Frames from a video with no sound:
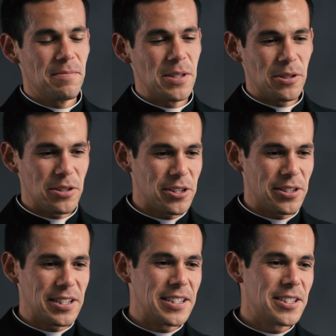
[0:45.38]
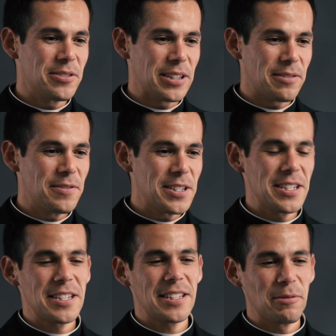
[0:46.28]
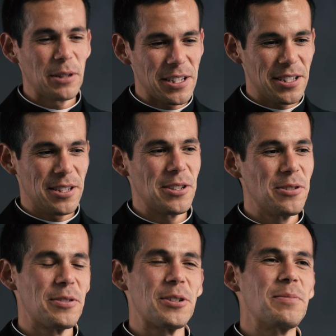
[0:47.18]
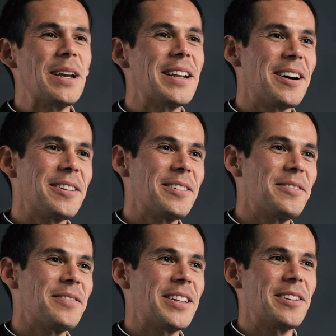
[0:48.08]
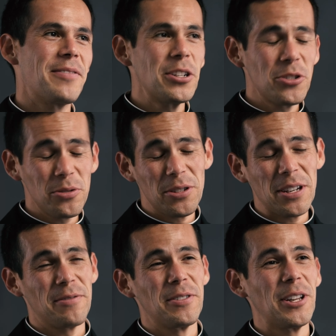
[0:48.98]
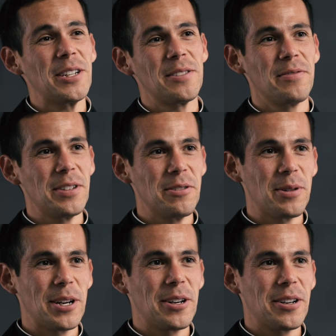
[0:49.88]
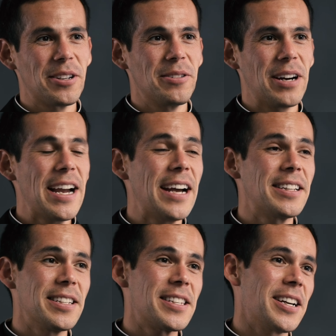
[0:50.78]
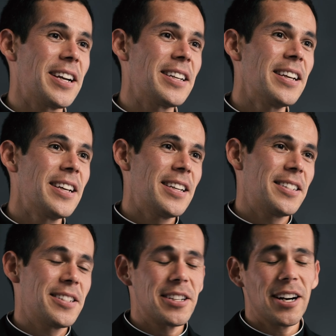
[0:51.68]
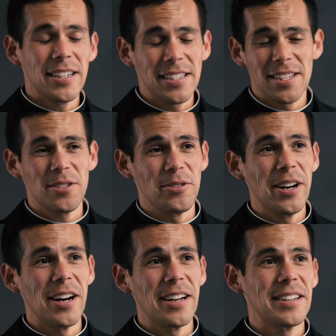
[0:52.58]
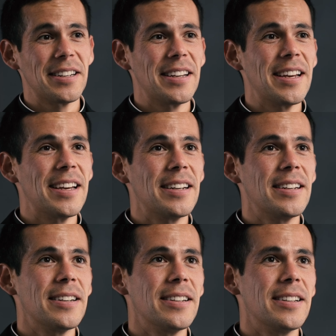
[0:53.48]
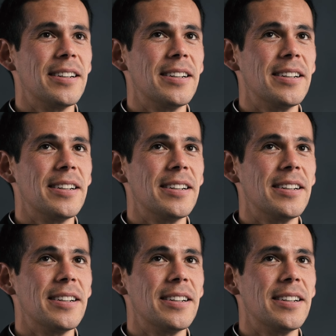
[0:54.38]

you start to get into like physics, like what's the universe made out of? And then eventually you hit philosophy where, I had to decide, does God exist or not? And,